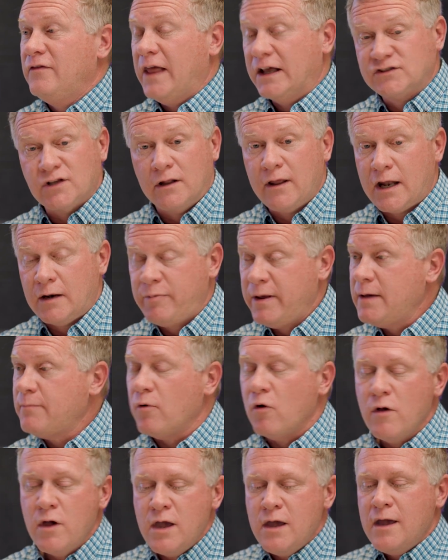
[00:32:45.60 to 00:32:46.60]
That's a lot of
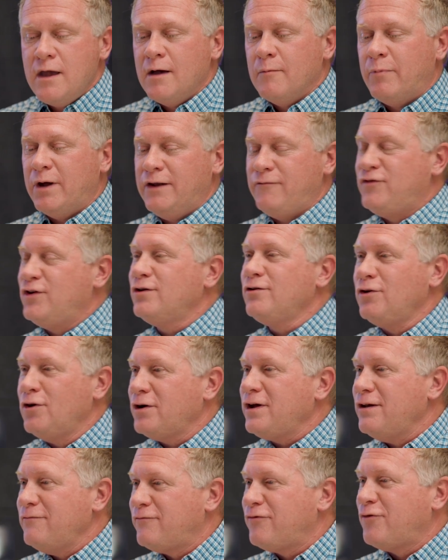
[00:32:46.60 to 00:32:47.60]
people. But if you're
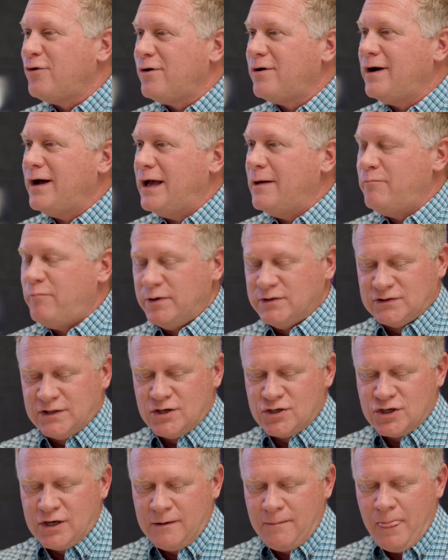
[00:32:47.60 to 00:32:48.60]
looking for a
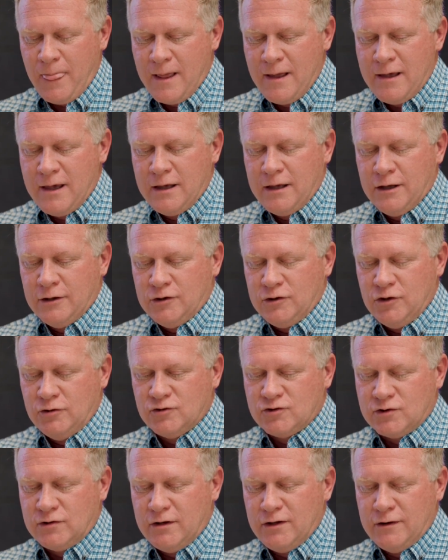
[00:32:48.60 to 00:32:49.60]
position,
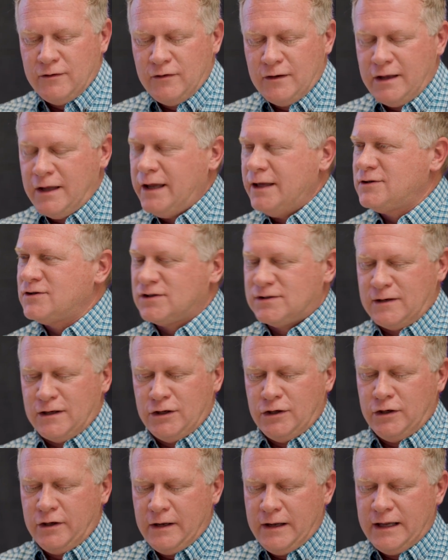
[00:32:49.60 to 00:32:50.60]

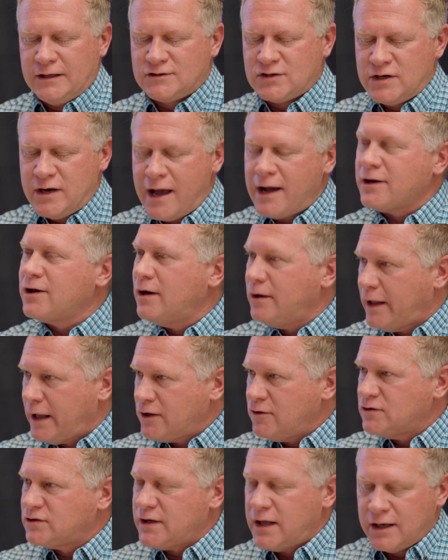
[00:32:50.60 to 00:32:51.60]
it's not good.
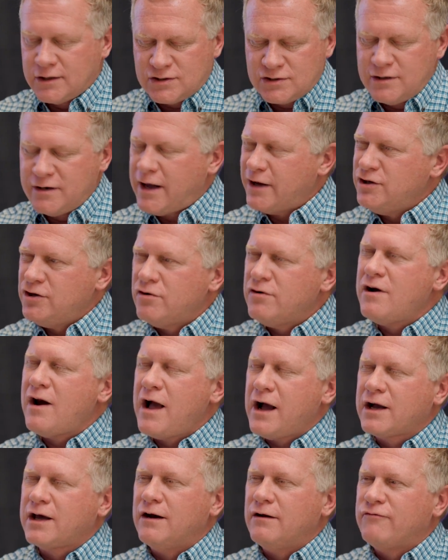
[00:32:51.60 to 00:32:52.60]
Like you said, you're
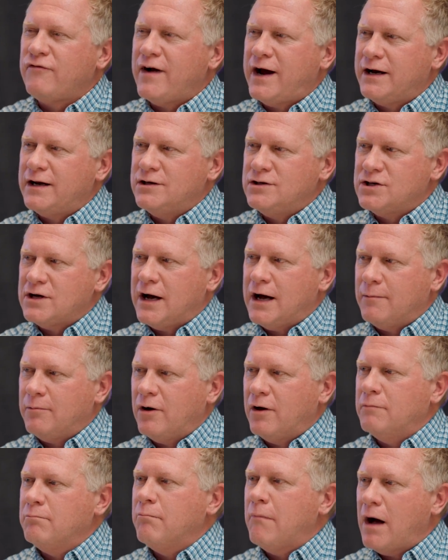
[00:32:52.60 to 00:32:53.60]
not going to find a job on